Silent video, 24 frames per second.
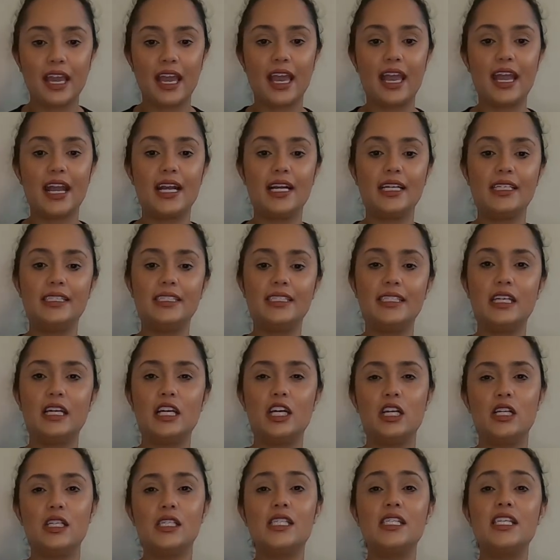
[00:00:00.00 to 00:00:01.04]
and
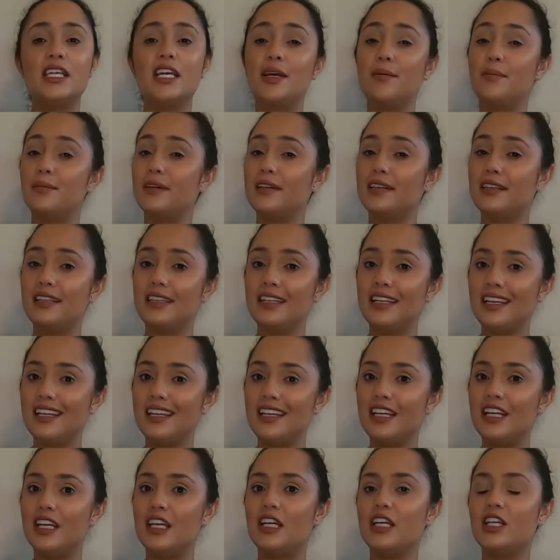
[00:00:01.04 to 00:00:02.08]

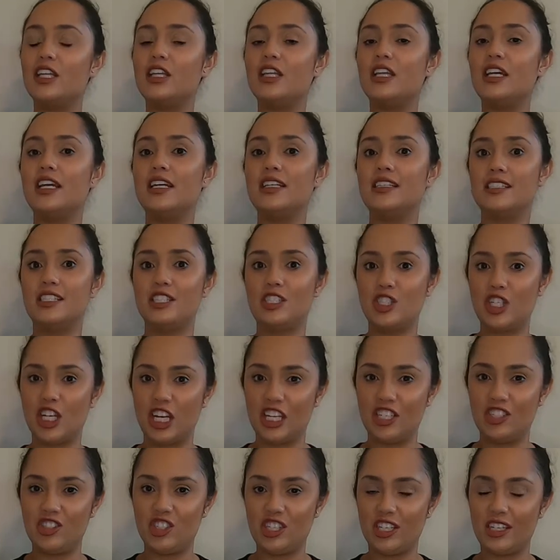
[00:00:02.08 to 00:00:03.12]
typically it's
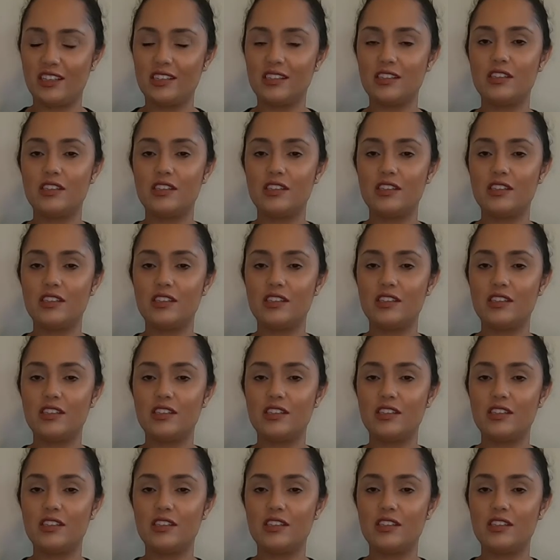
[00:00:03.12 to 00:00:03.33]
changing.